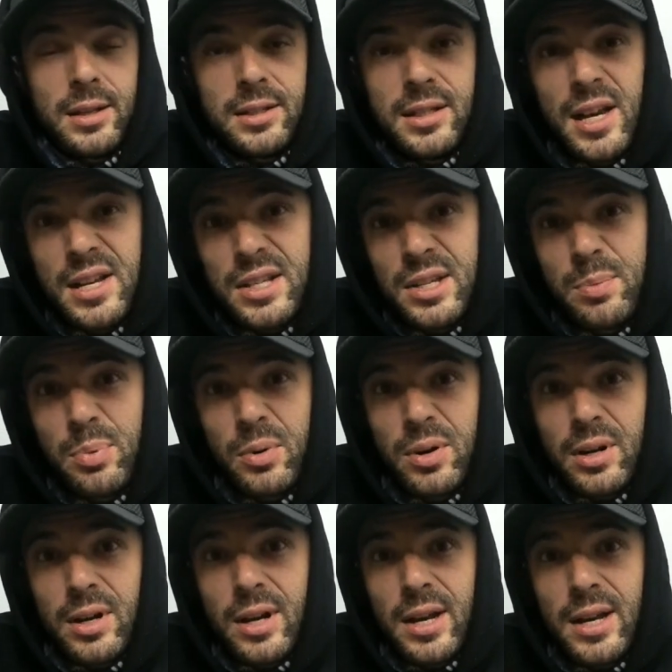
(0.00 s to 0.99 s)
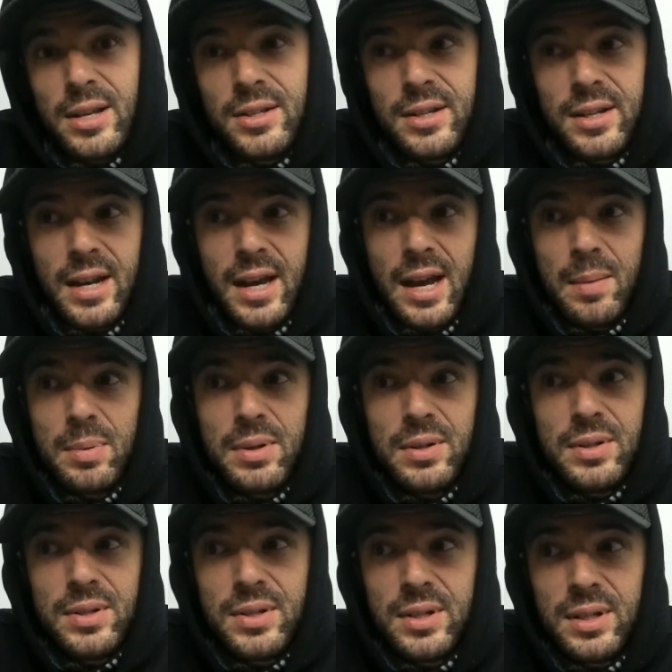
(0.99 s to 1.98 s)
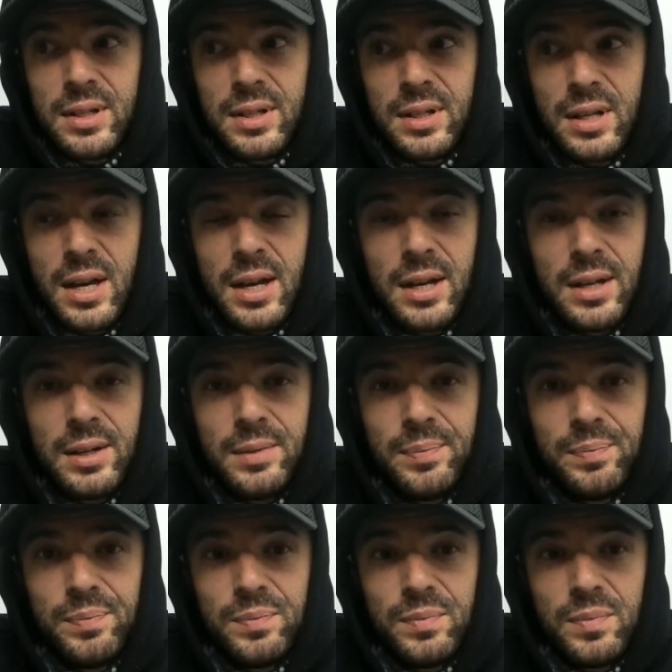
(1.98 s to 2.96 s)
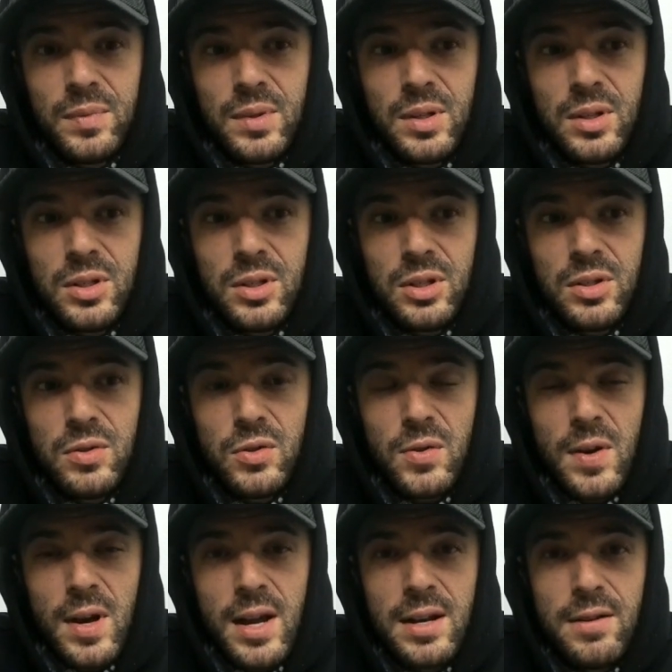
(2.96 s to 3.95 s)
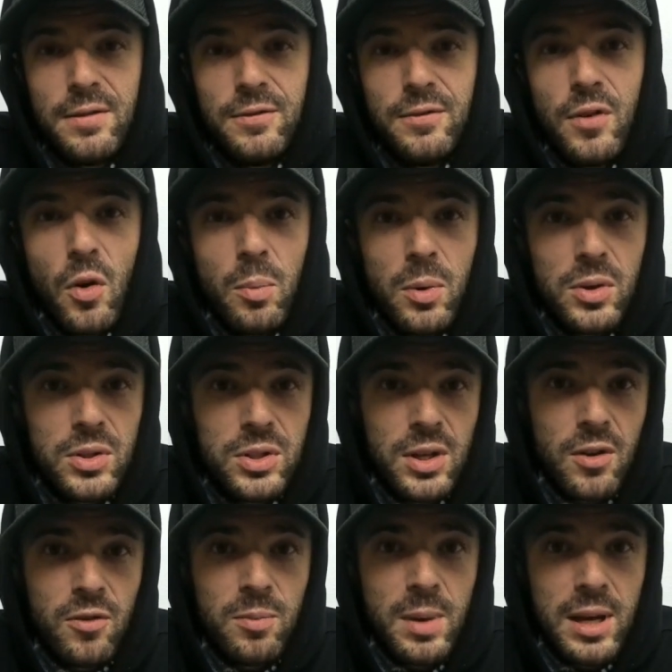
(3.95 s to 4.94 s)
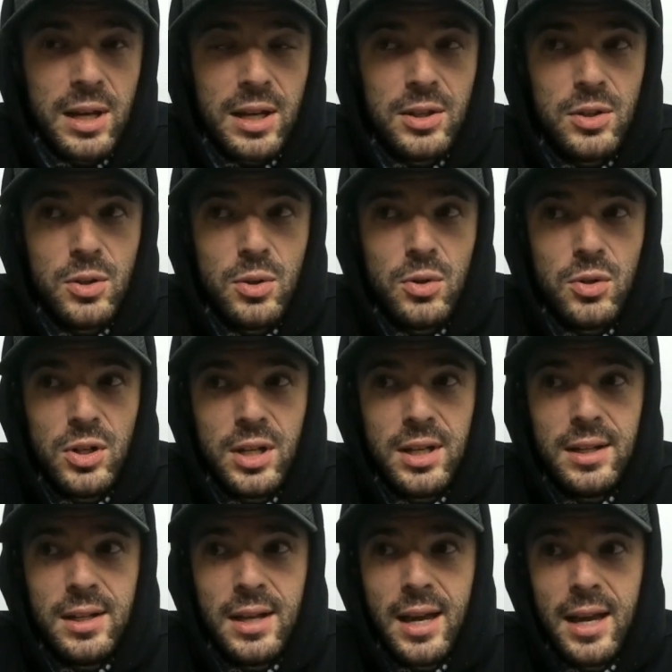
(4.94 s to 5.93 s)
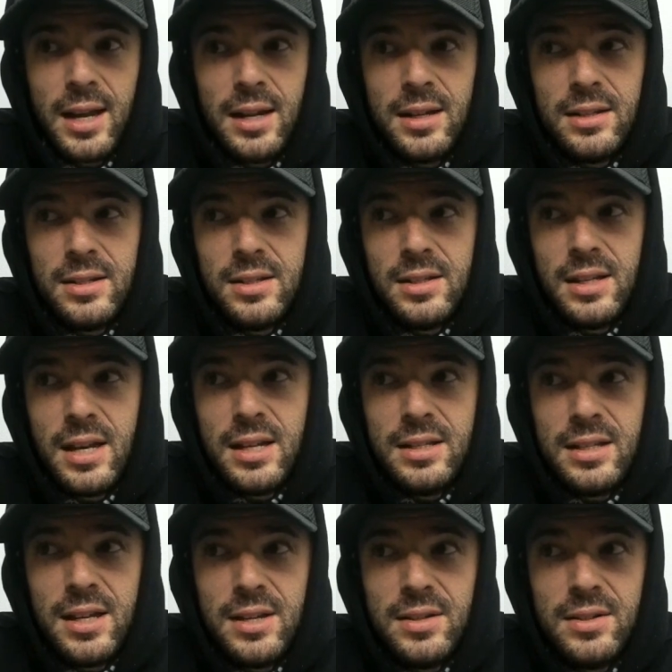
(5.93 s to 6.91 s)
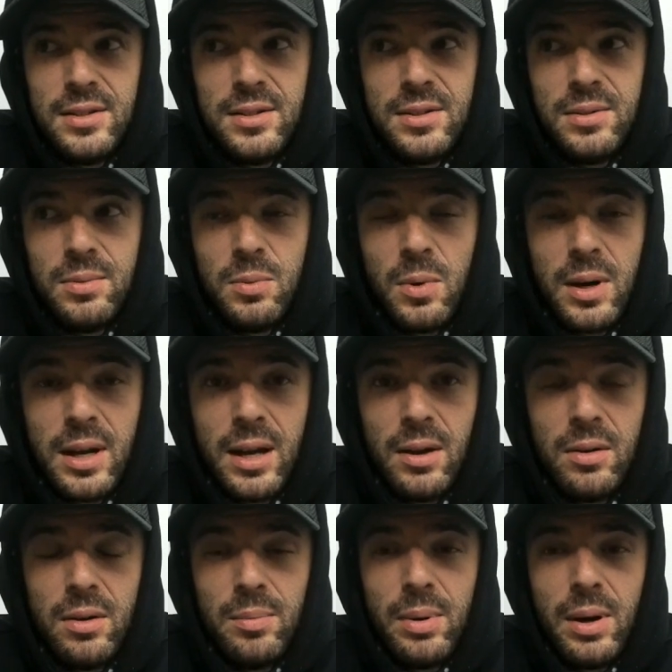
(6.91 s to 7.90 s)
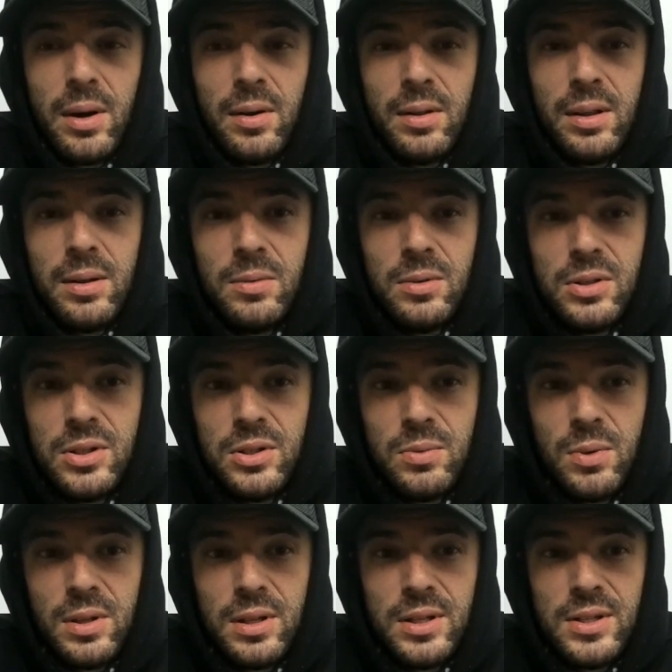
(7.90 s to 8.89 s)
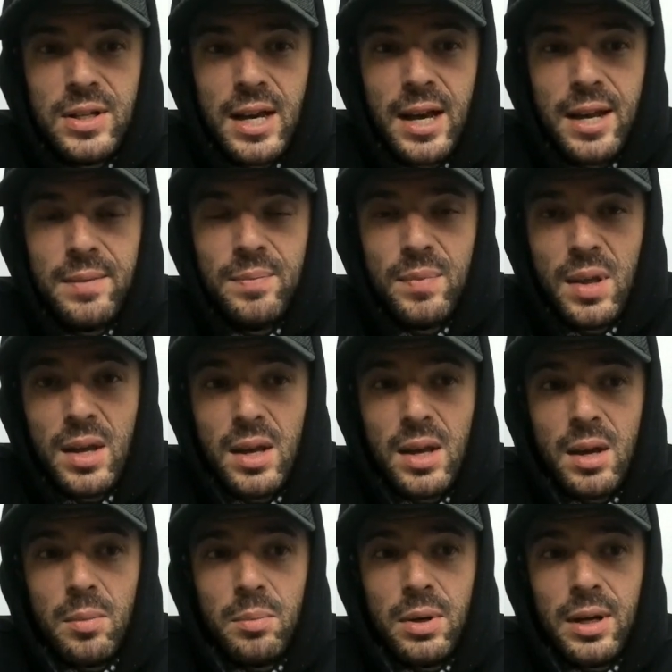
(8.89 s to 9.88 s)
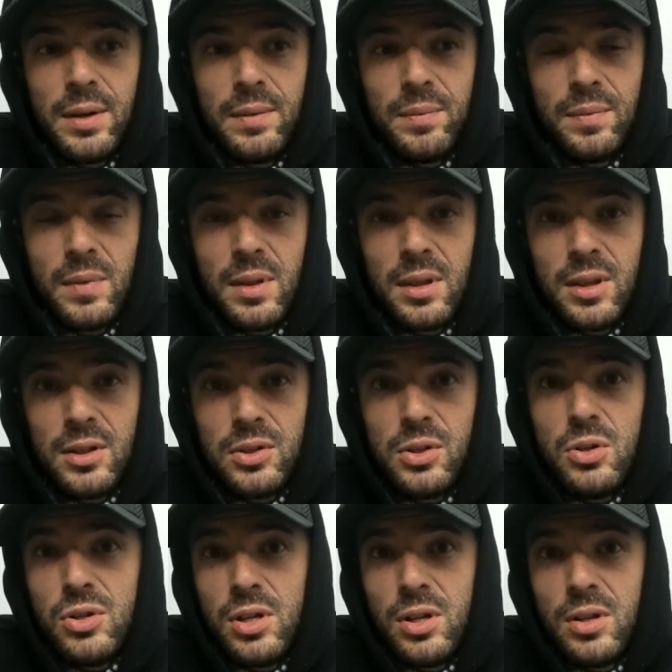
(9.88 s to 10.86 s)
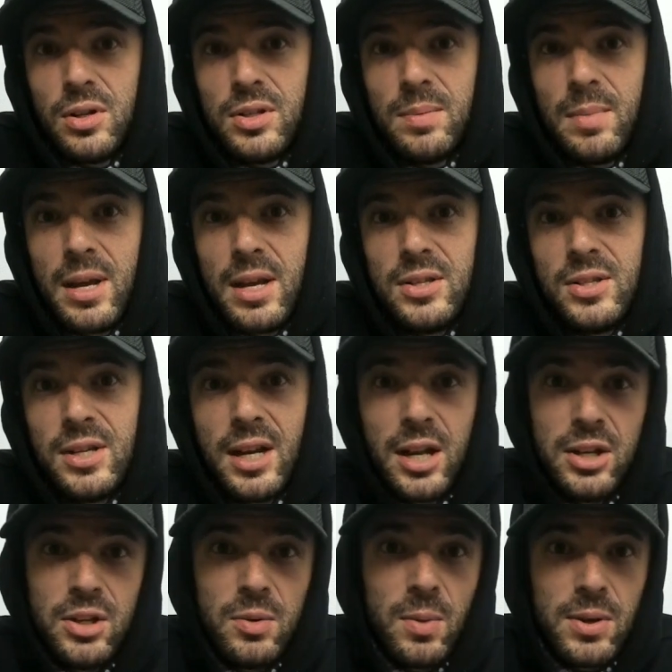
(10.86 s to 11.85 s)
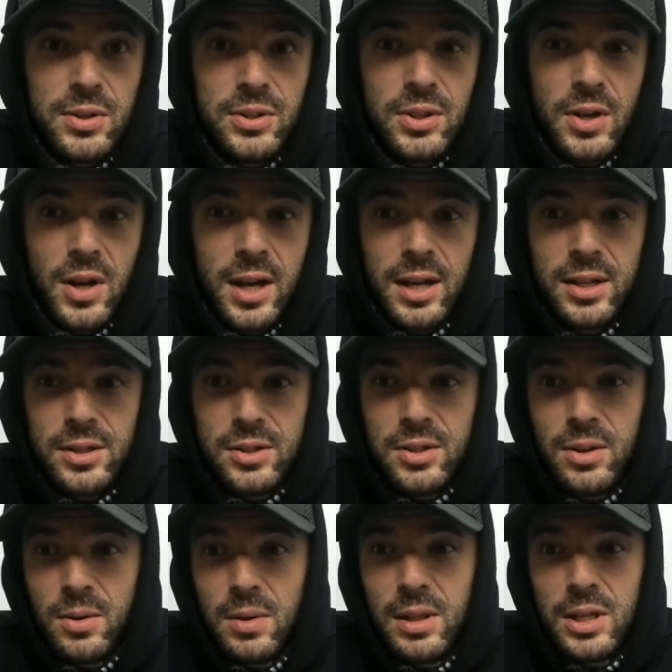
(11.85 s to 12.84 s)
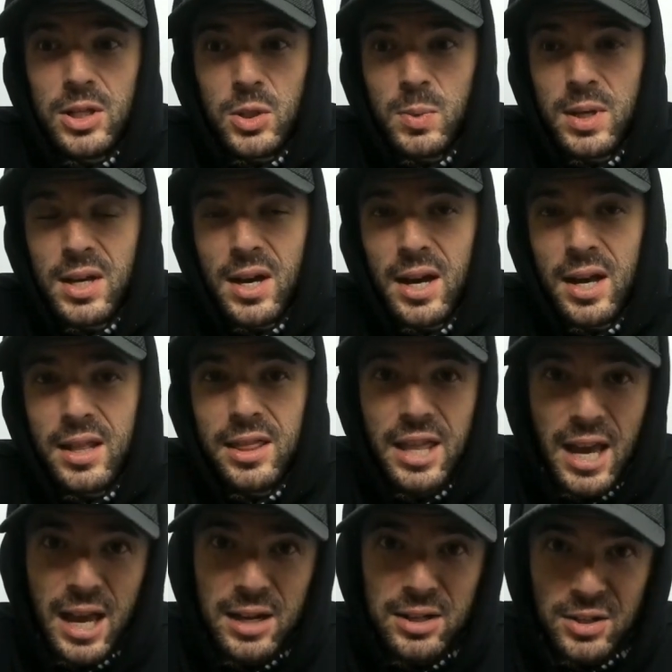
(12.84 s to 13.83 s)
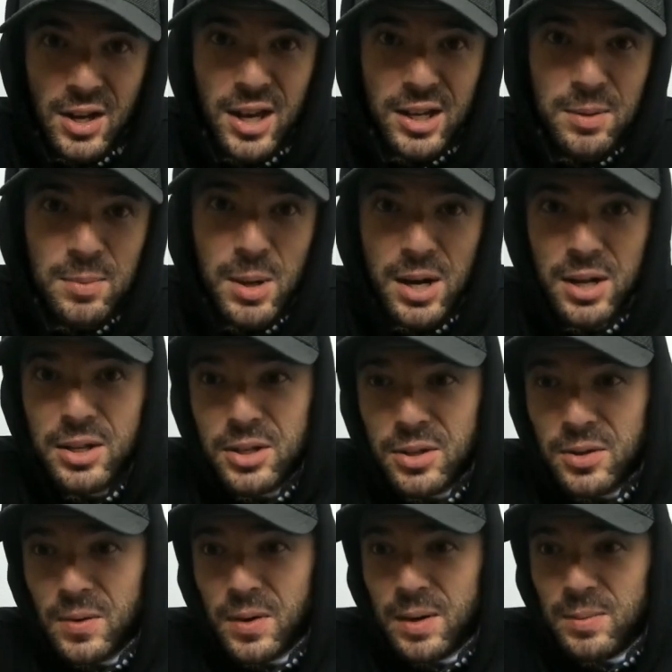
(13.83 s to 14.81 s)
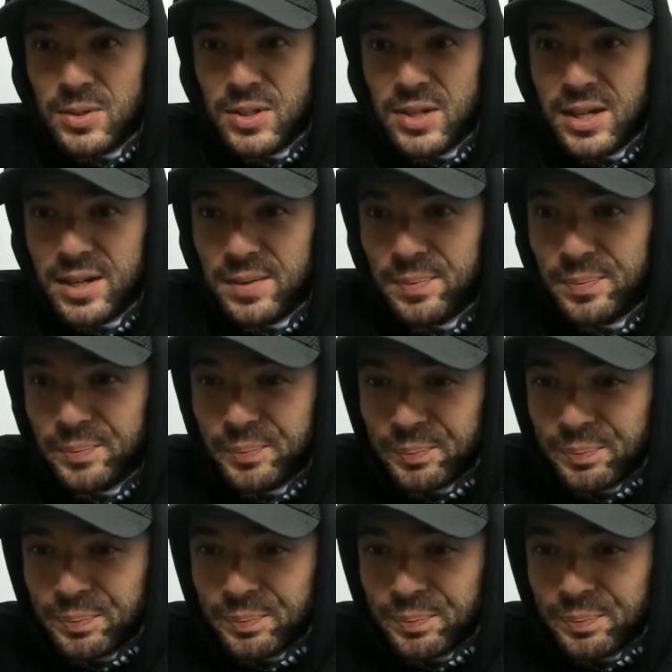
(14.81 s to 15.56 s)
Tech support, guys, it happens. Um, trying to film herself making sushi and it didn't work out, apparently, which is really sad. But the sushi looks amazing and you all saw it, so at least we got that documented. You know what I'm saying?